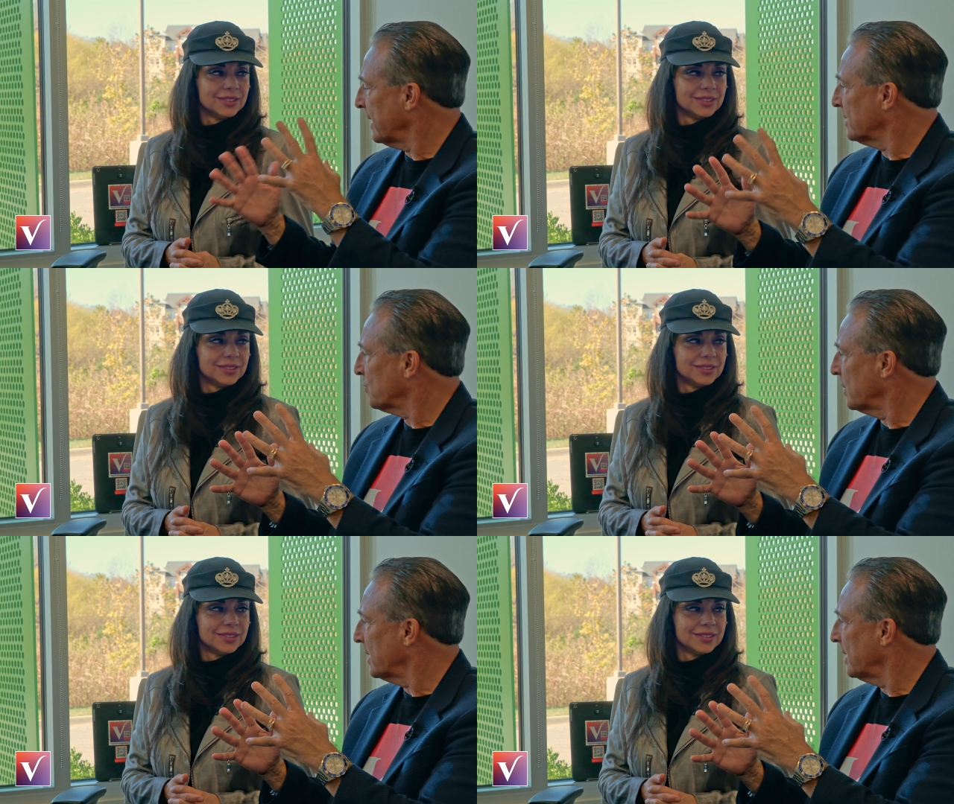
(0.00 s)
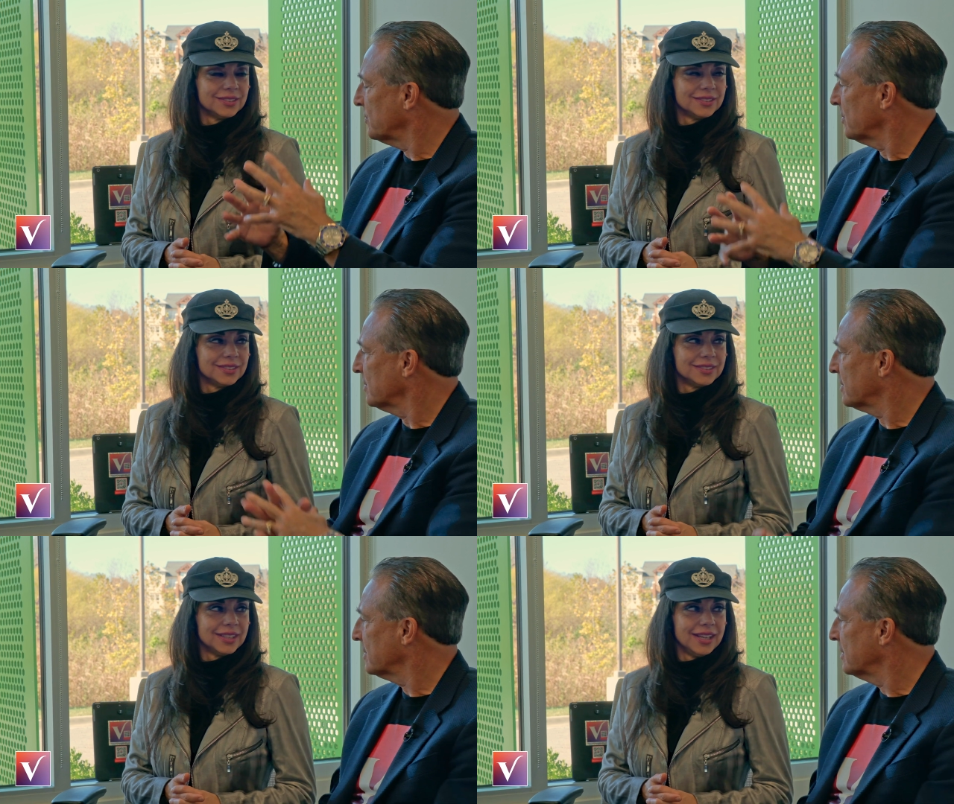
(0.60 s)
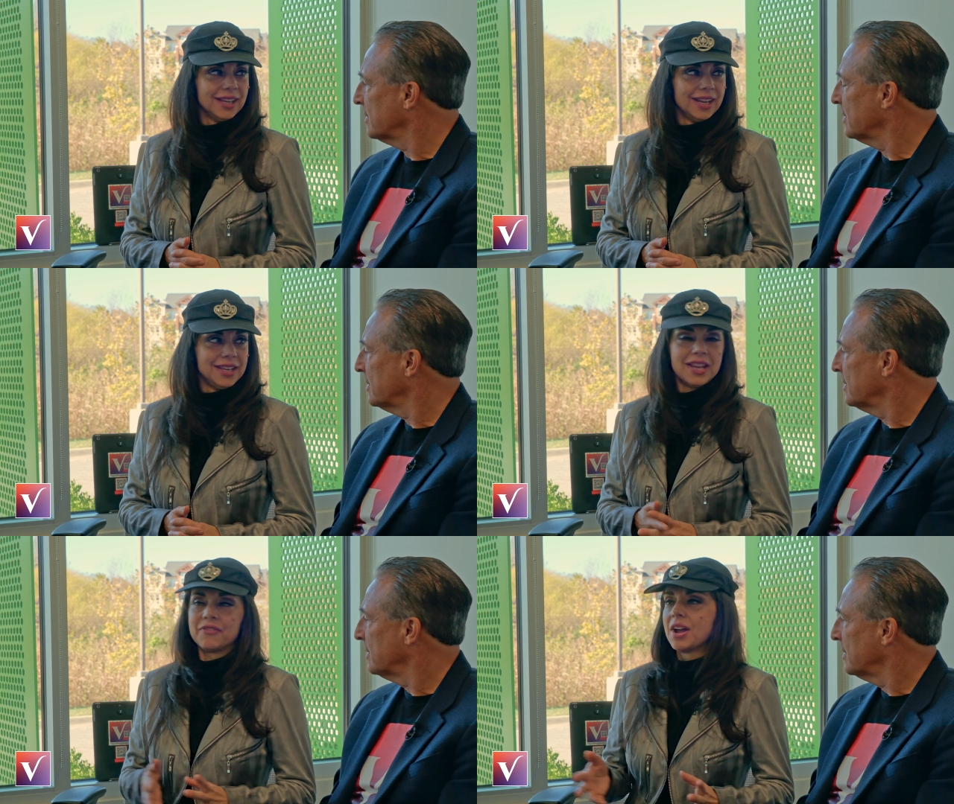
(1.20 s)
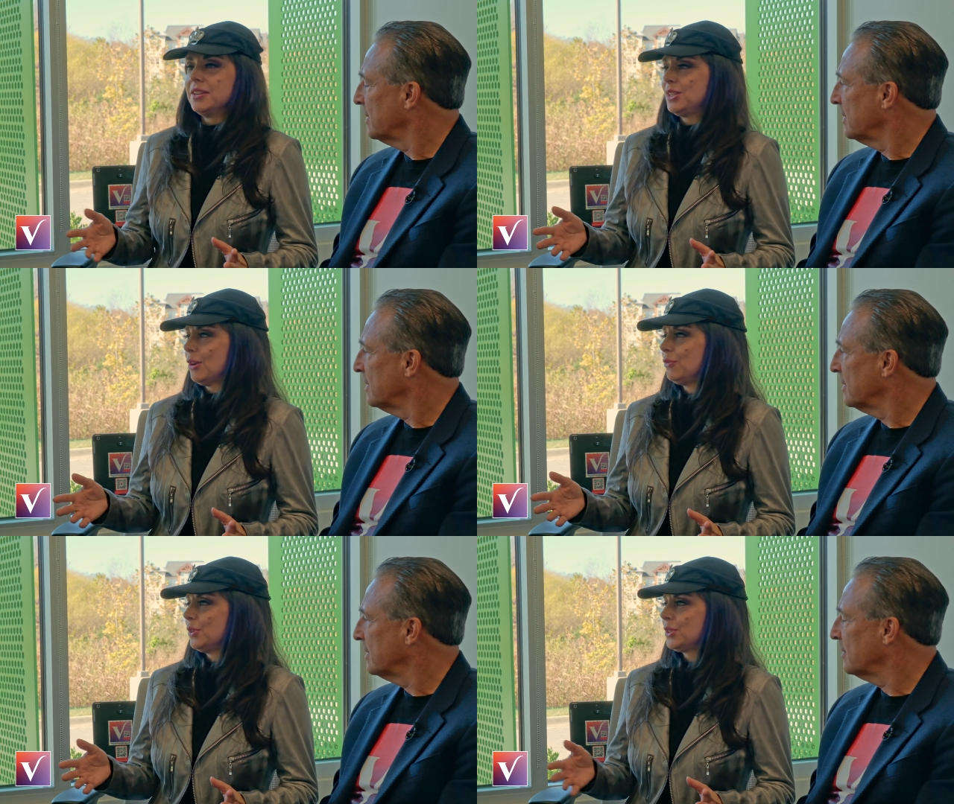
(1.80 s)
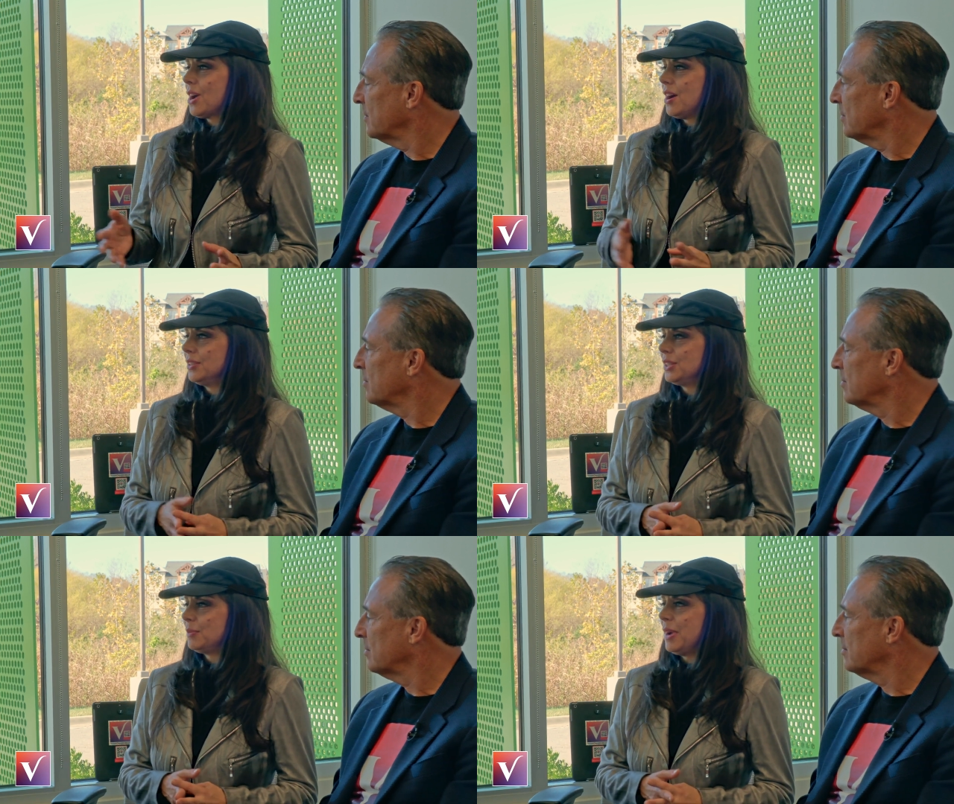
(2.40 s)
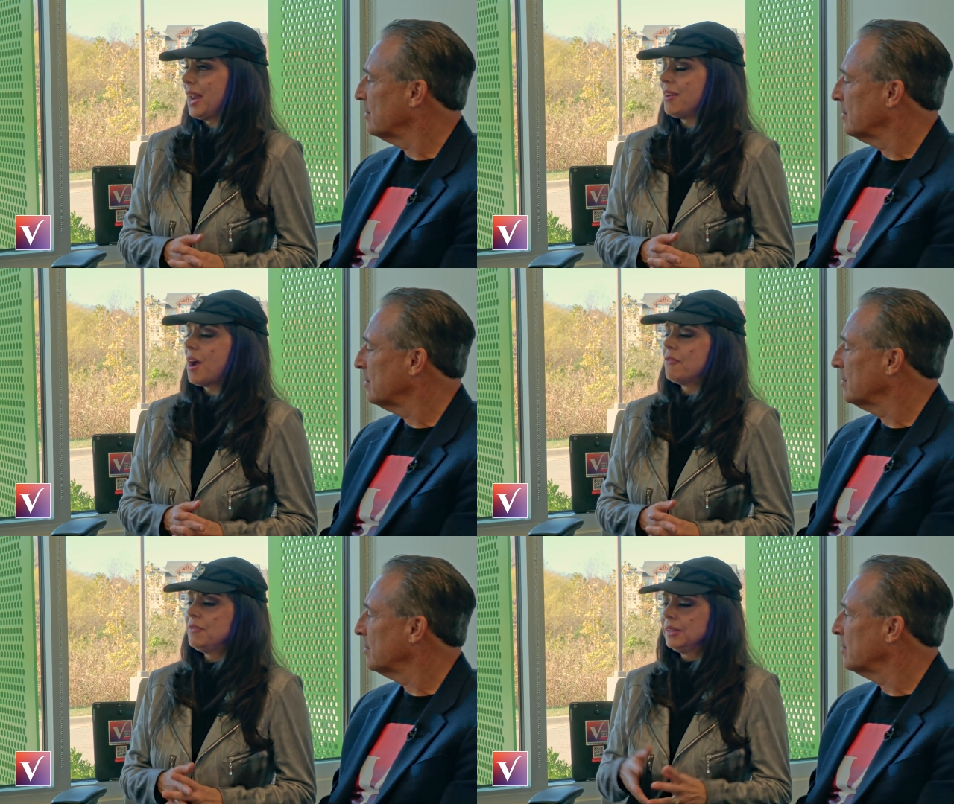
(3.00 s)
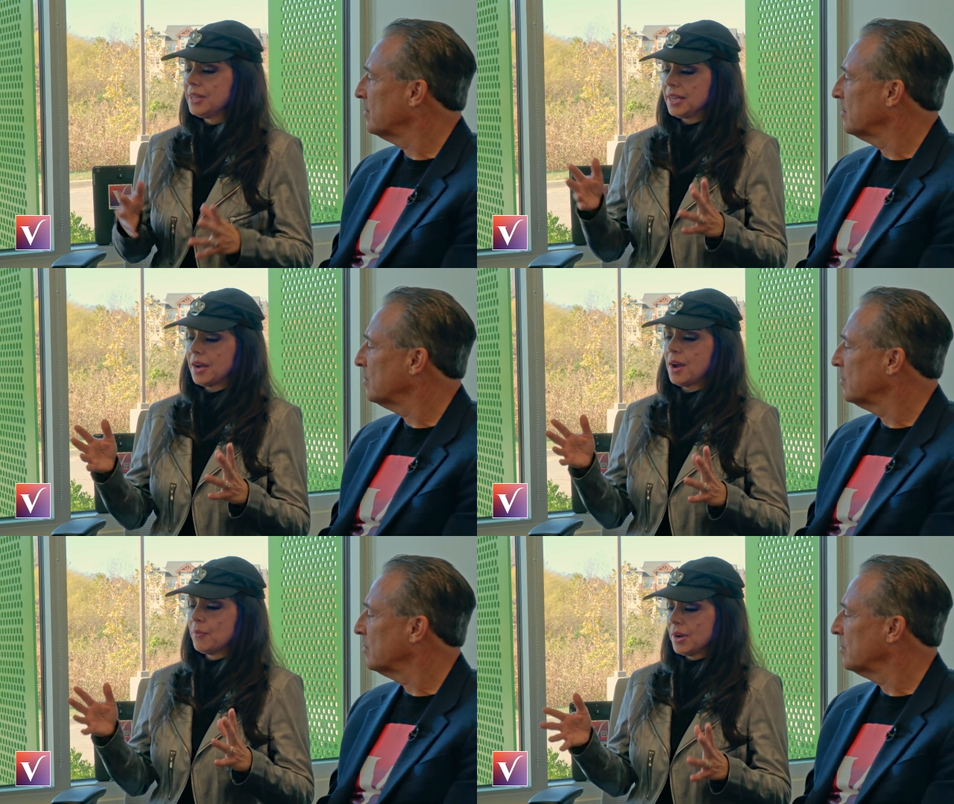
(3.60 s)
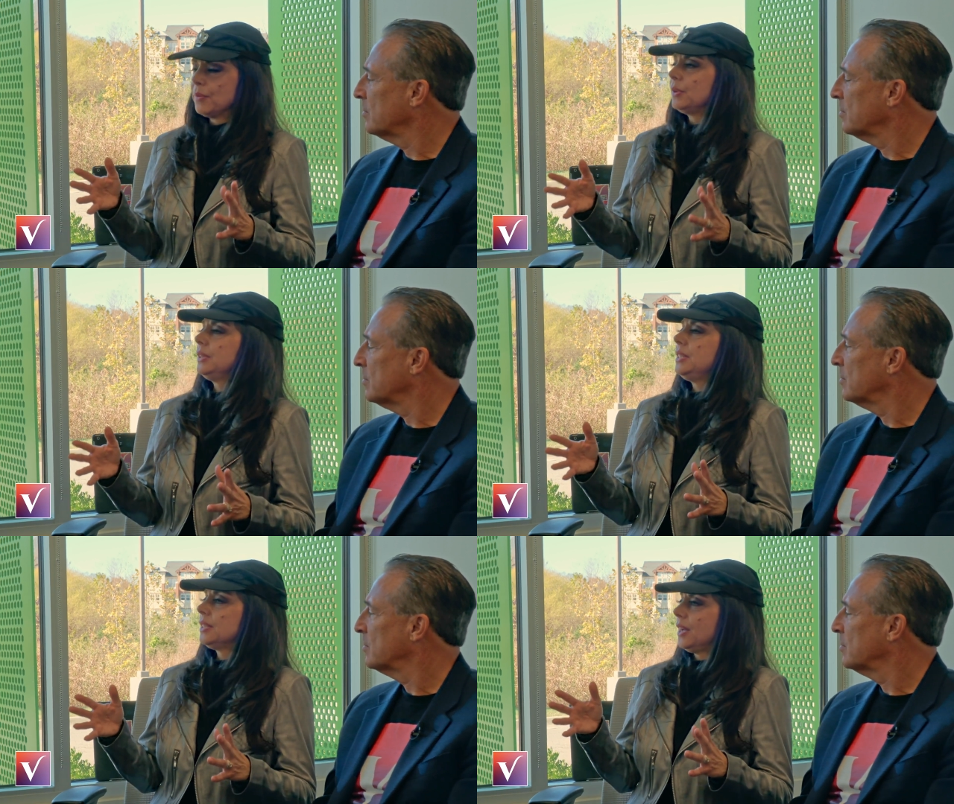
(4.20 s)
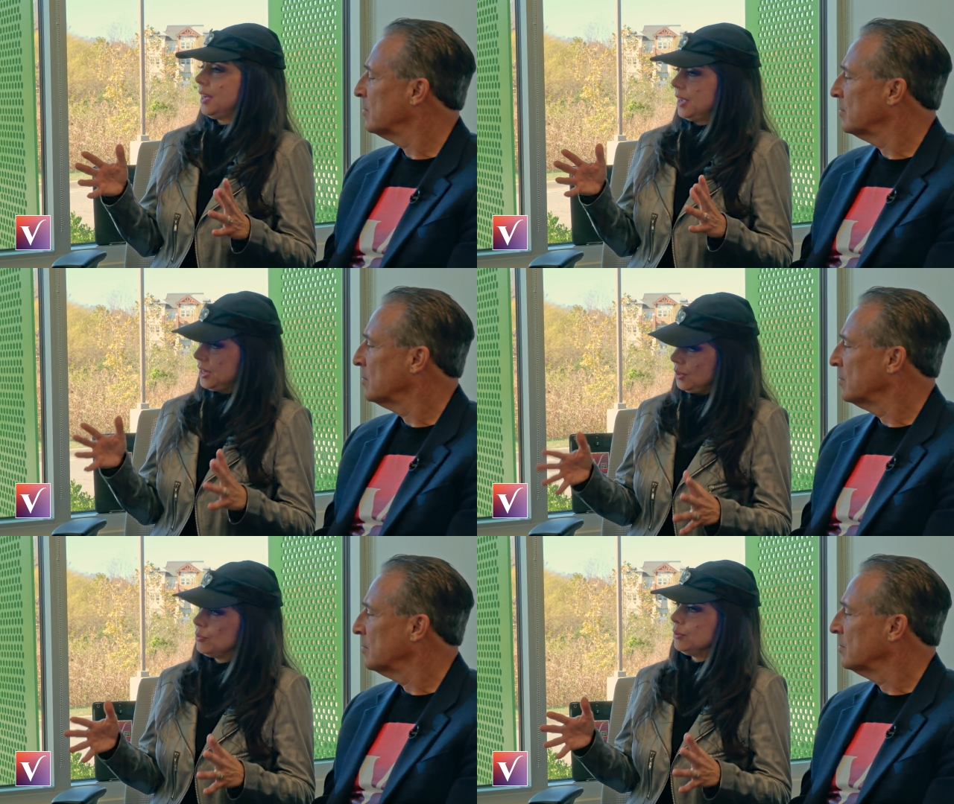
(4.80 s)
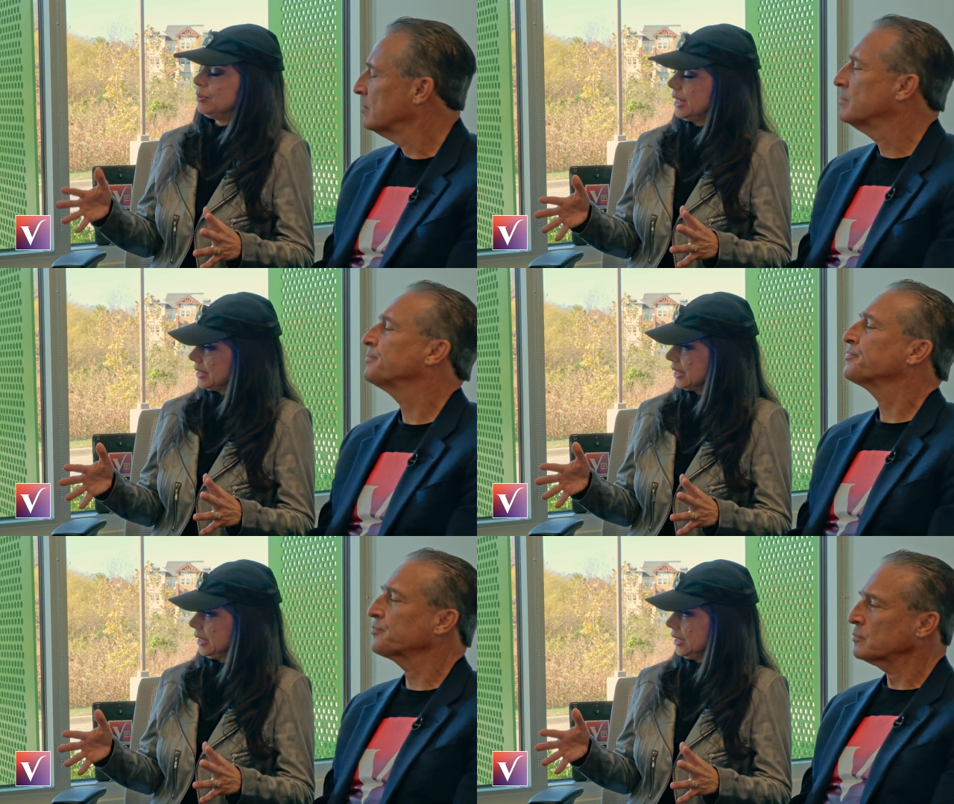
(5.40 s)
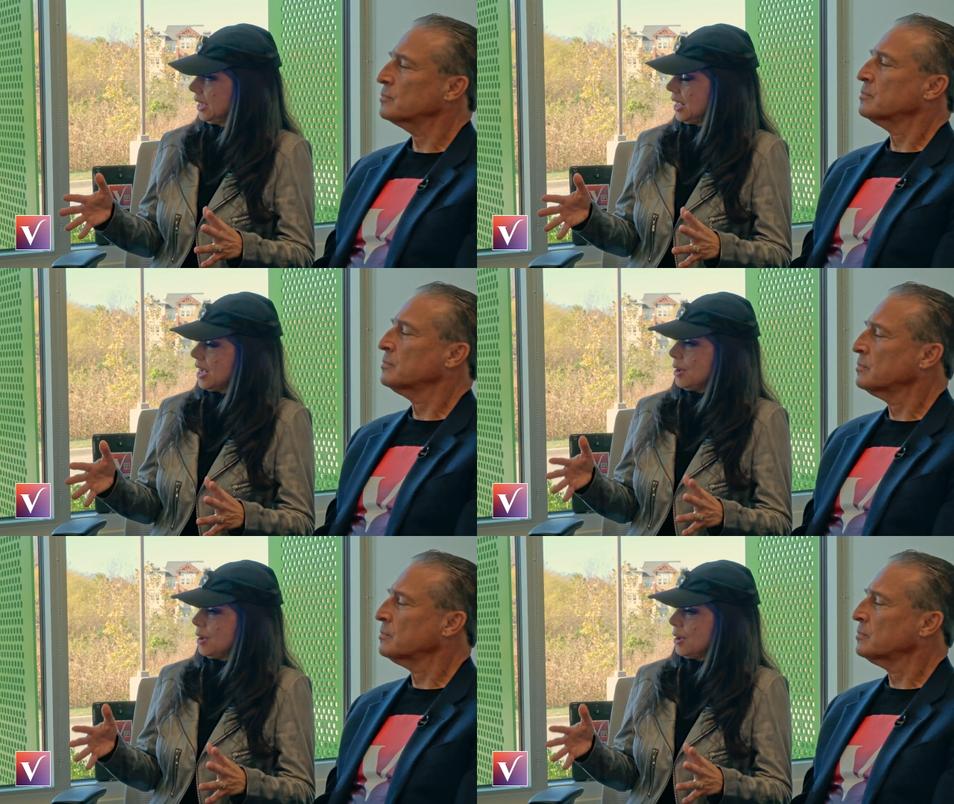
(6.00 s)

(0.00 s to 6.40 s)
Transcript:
Speaker 1: to dance with the angels?
Speaker 2: Yeah, I've gotten several songs, but I, I feel like I want to release a, a, Hebrew blessing